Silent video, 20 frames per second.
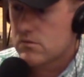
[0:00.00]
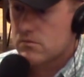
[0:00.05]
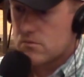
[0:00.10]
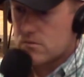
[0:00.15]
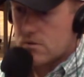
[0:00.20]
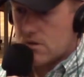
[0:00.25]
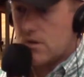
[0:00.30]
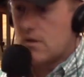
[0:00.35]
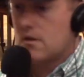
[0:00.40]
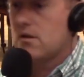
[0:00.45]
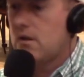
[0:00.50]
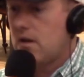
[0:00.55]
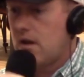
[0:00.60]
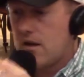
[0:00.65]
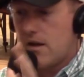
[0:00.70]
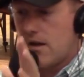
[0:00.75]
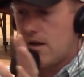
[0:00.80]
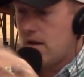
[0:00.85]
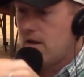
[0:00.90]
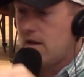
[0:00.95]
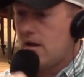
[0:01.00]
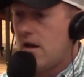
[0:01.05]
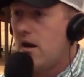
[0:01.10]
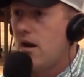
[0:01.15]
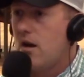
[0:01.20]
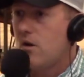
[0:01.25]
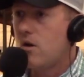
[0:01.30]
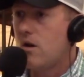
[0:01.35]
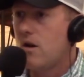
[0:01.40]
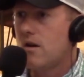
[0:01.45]
Right? Okay, everything
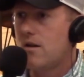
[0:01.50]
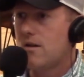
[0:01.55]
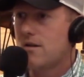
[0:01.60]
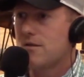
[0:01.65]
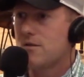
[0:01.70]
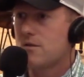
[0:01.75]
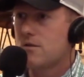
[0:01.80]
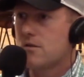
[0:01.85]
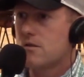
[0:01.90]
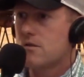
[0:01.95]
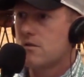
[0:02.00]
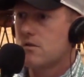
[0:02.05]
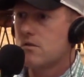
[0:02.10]
has inefficiency.